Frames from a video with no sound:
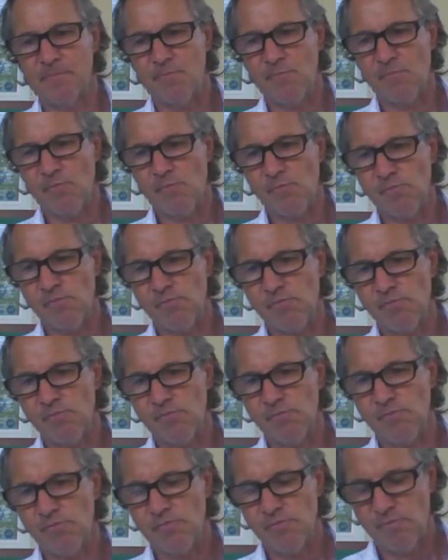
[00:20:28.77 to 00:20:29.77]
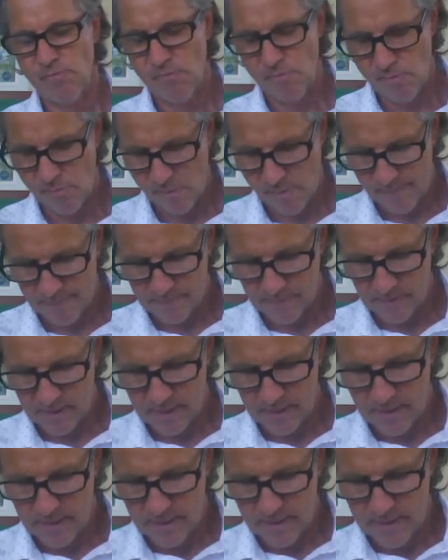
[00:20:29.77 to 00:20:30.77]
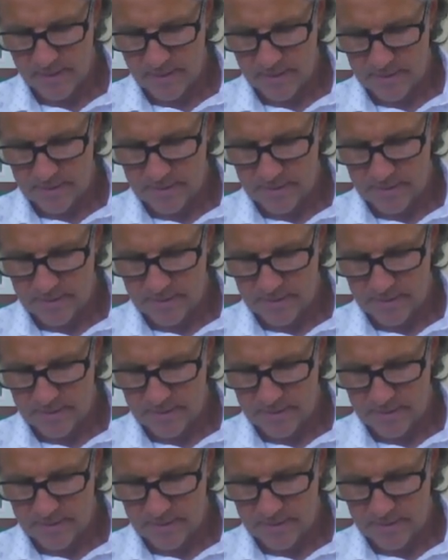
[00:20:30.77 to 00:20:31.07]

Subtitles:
Nothing is said.